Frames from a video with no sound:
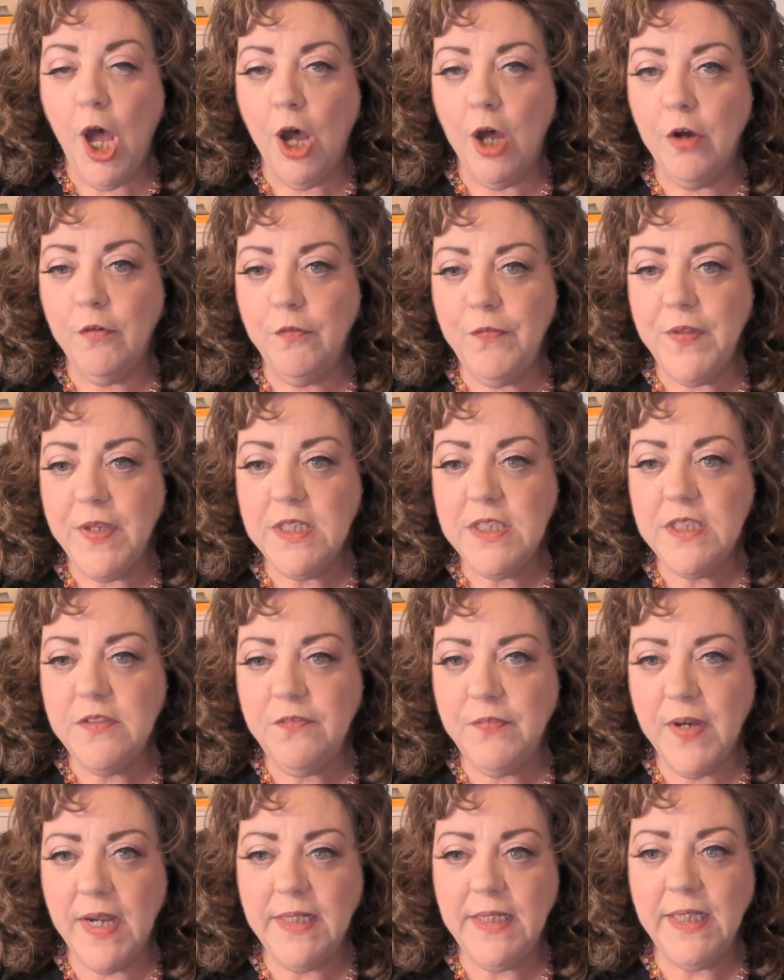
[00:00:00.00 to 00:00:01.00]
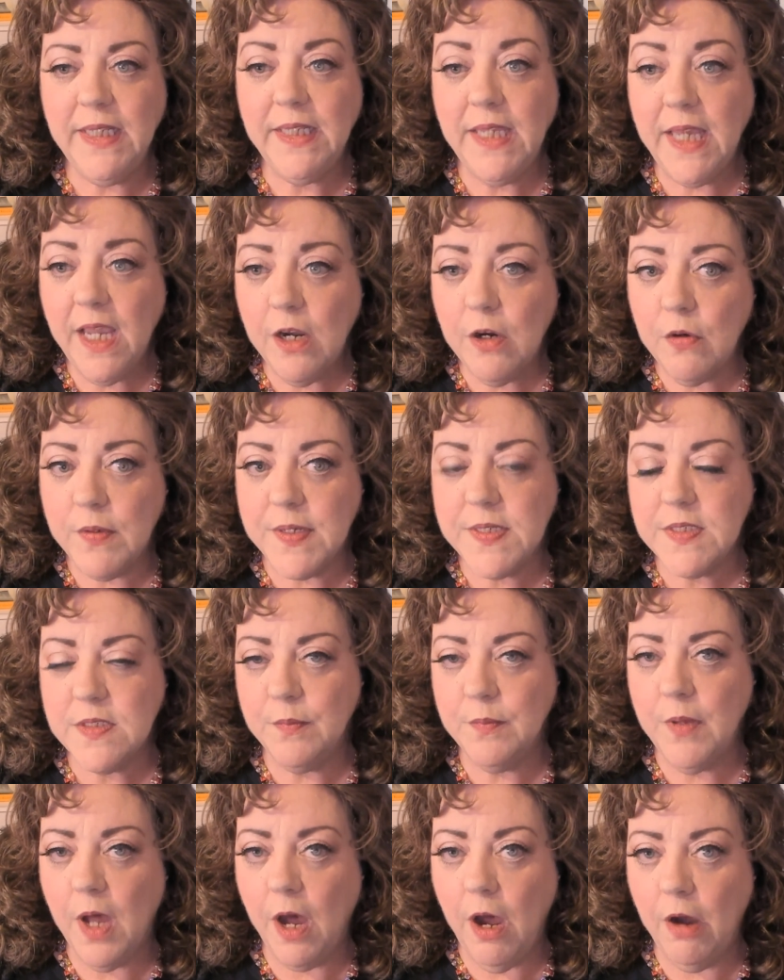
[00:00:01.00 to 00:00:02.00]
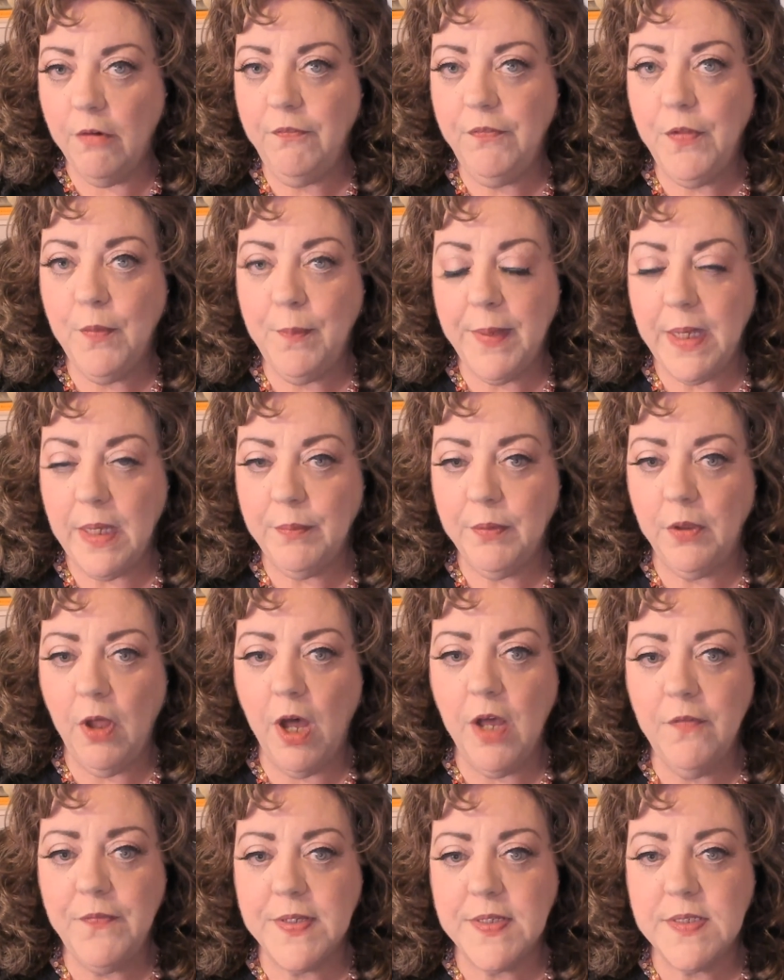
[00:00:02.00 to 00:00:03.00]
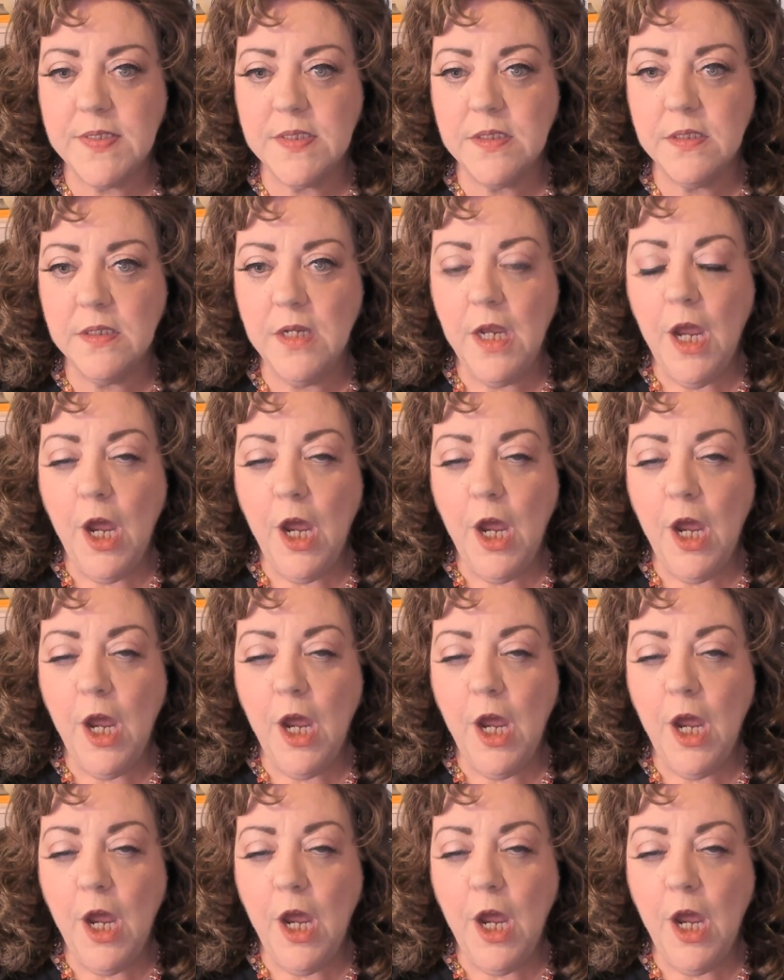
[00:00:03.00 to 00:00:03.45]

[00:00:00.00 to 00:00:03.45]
of the defining charism of the papal office,